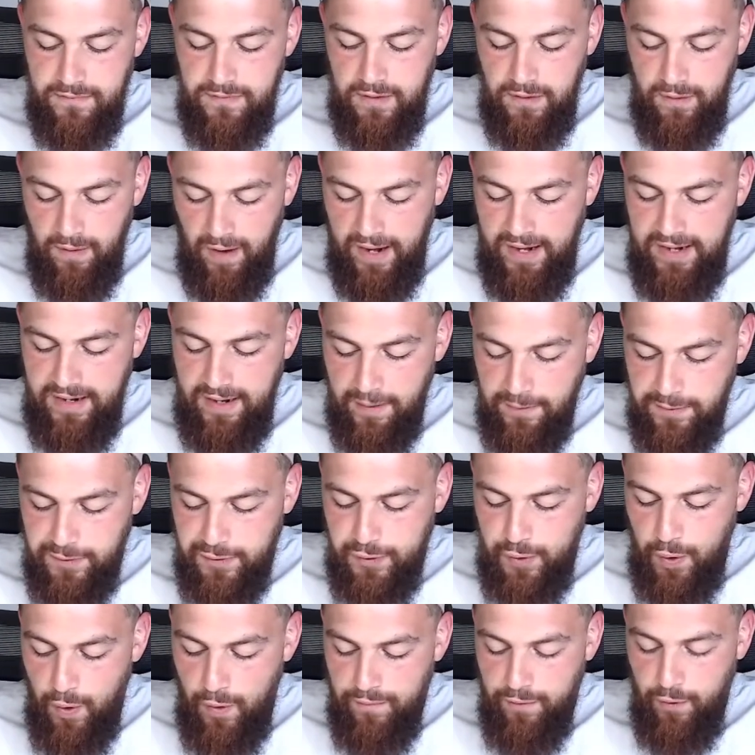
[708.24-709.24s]
Right? I
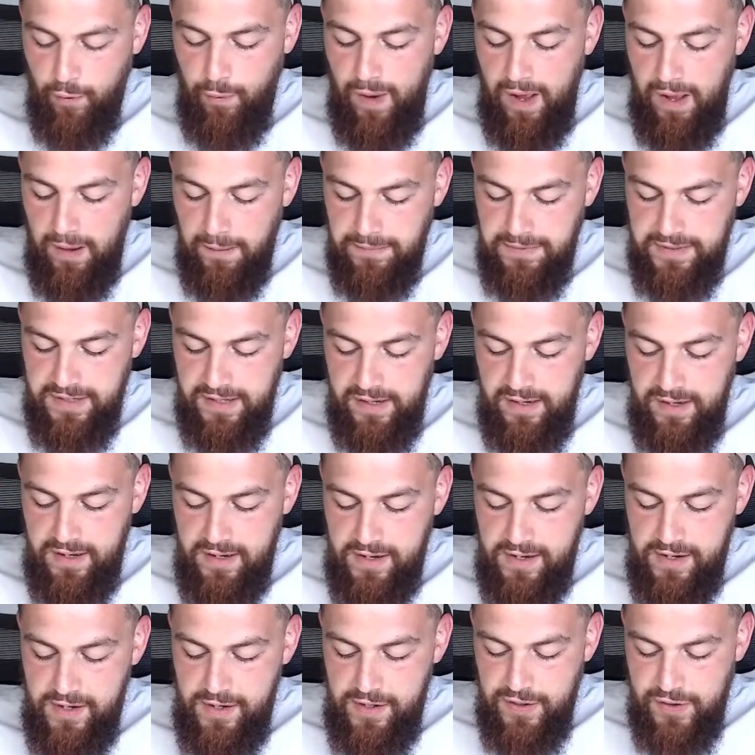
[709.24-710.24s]
was so overwhelmed.
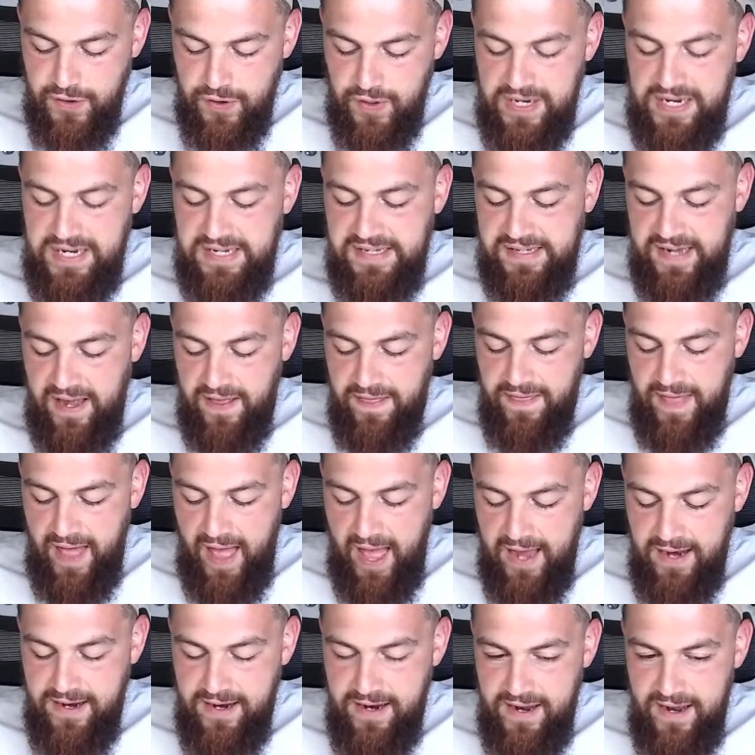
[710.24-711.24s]
So he said
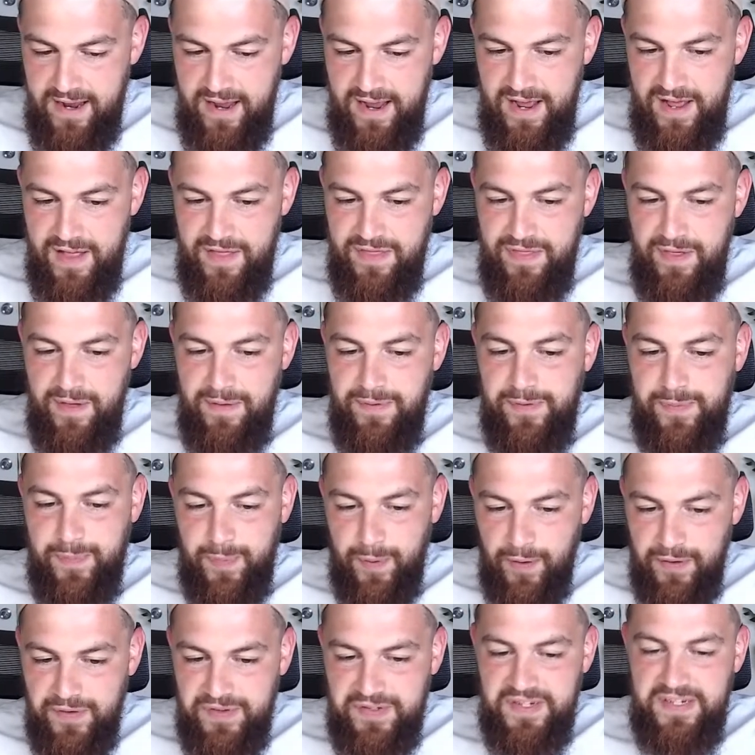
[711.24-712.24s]
that this
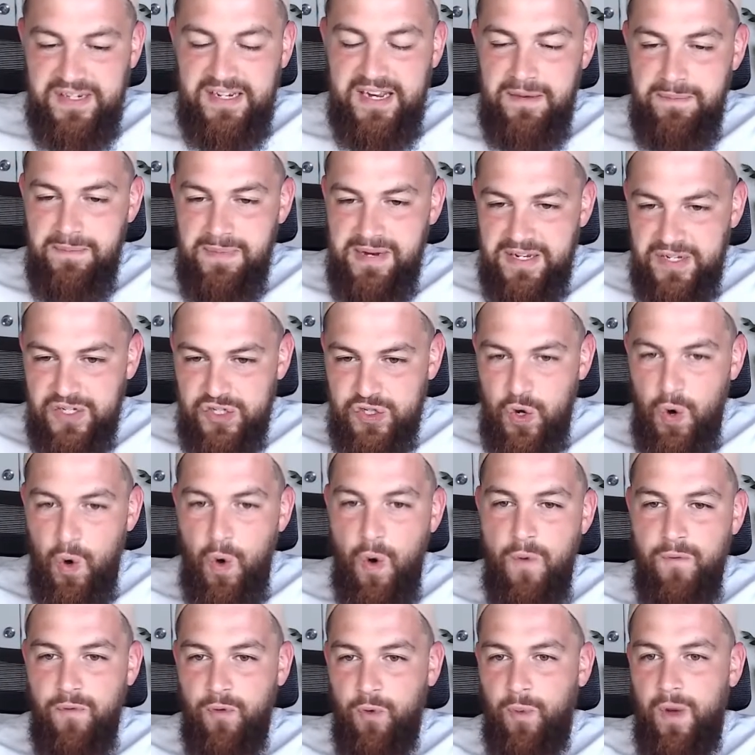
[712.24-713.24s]
person can be so
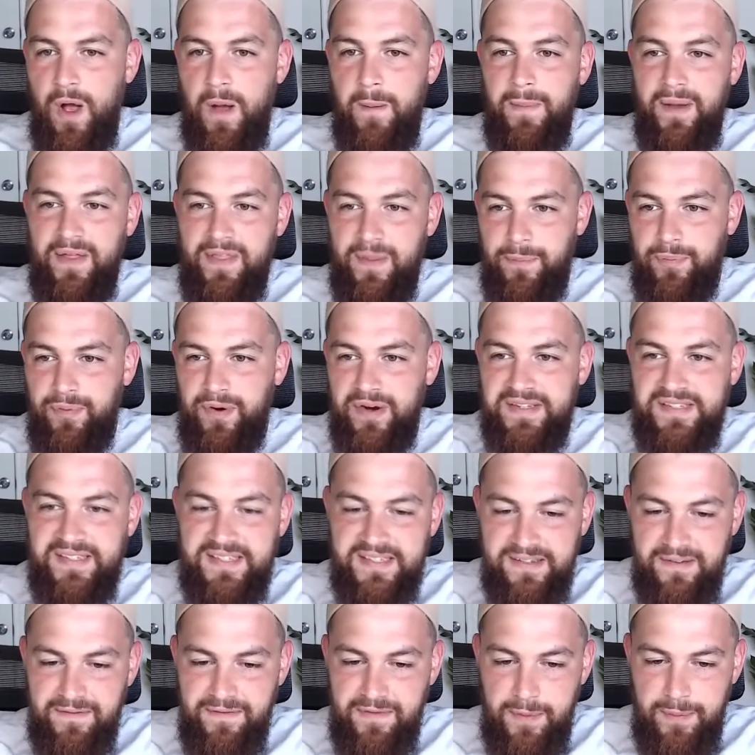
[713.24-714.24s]
overwhelmed by the
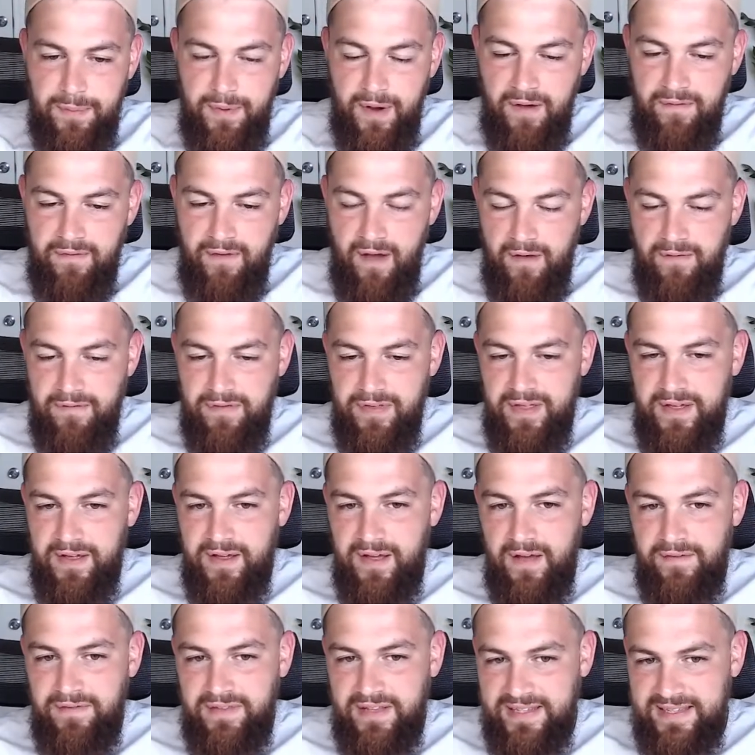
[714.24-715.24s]
presence of
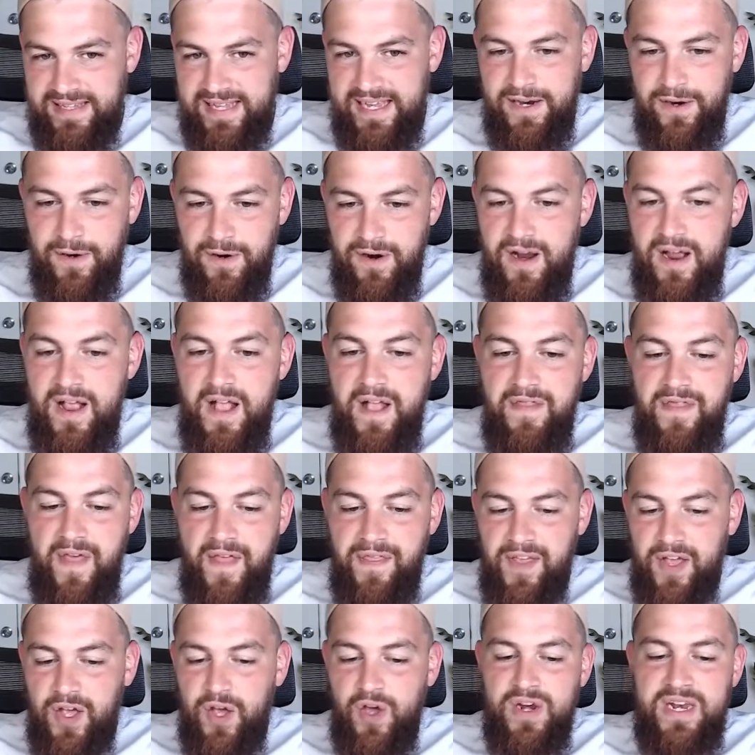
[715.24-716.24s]
the leader
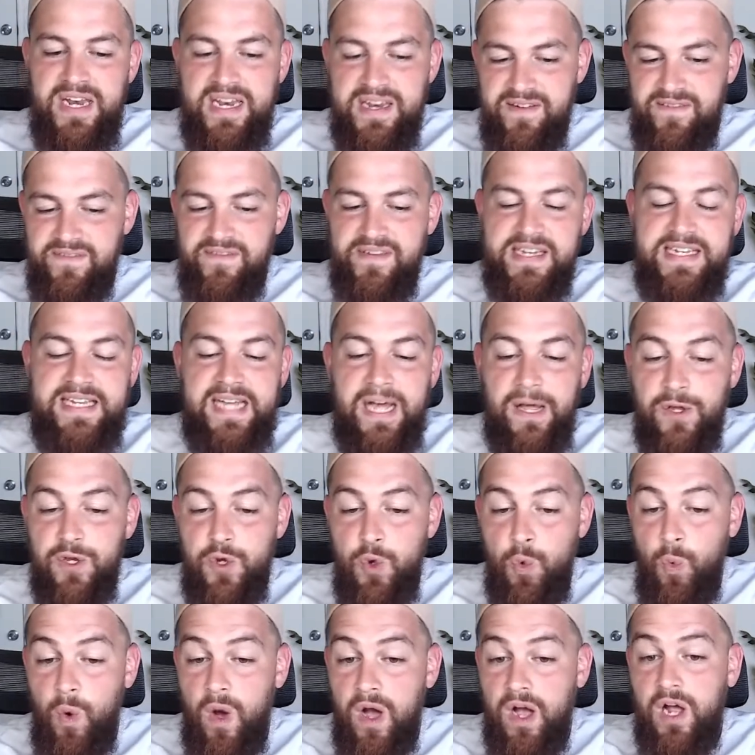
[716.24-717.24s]
that they couldn't even tell
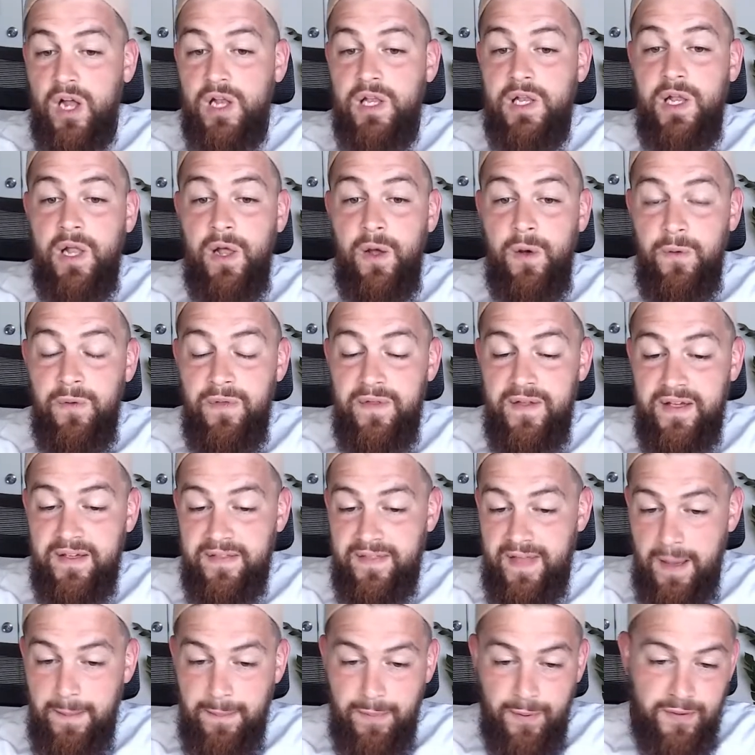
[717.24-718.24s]
you what clothing
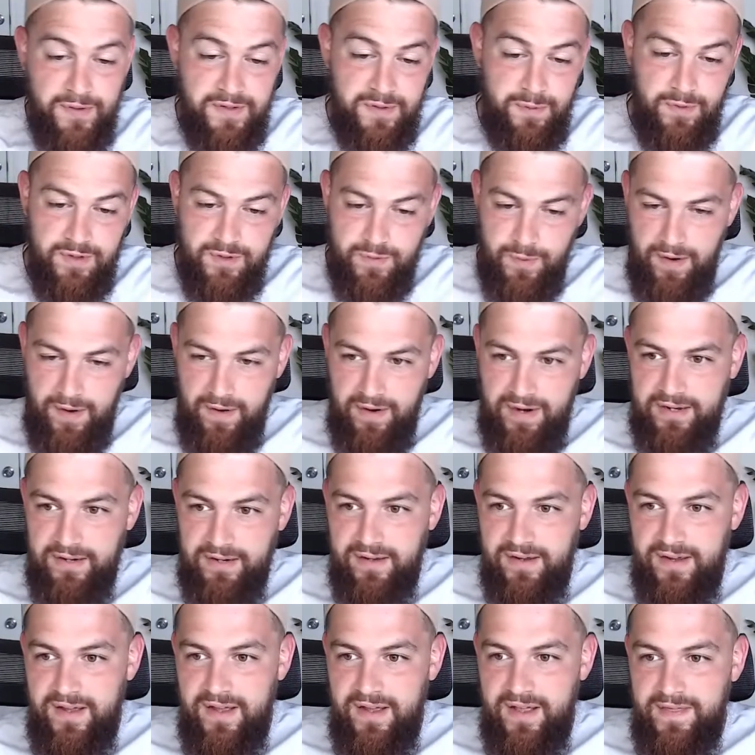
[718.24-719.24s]
that person was wearing.
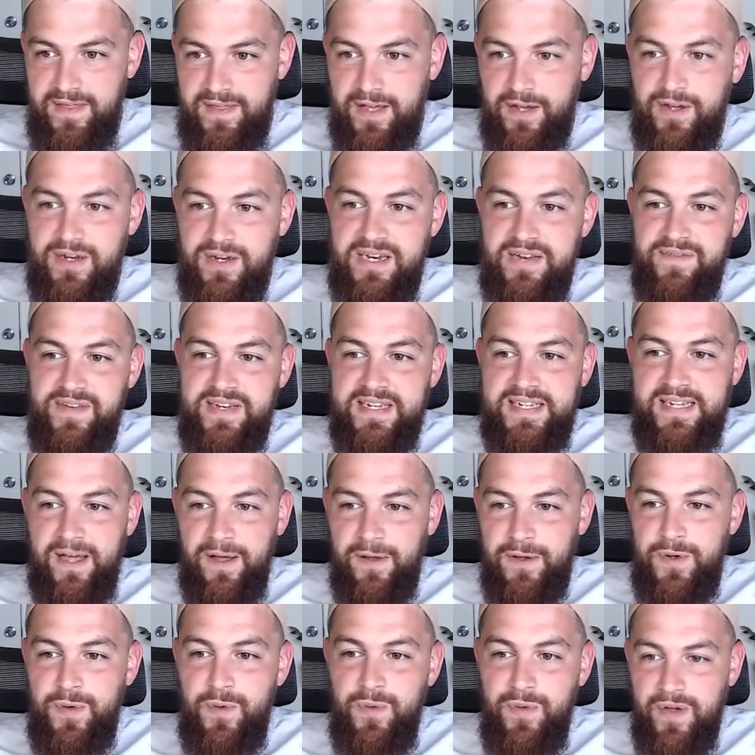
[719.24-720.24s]
They couldn't even
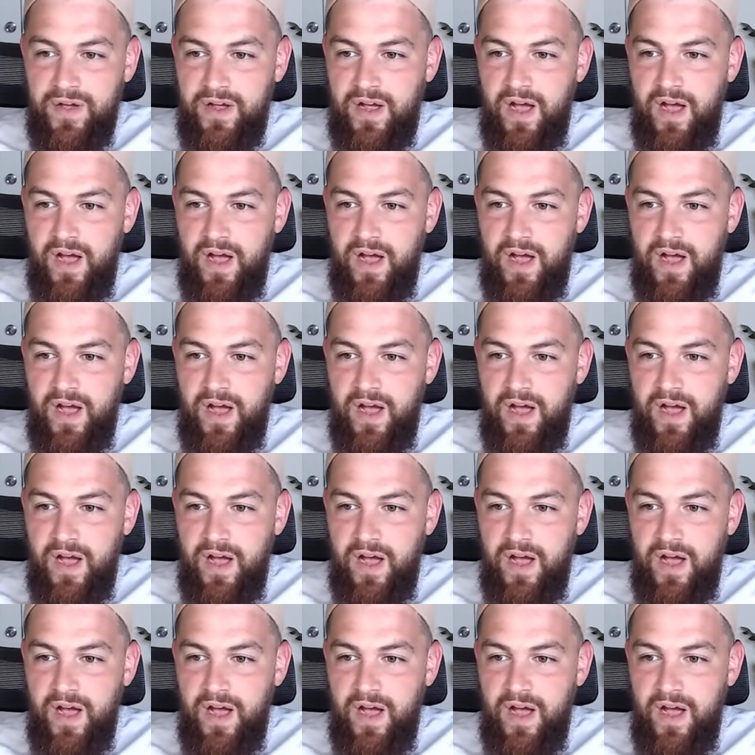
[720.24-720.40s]
tell you the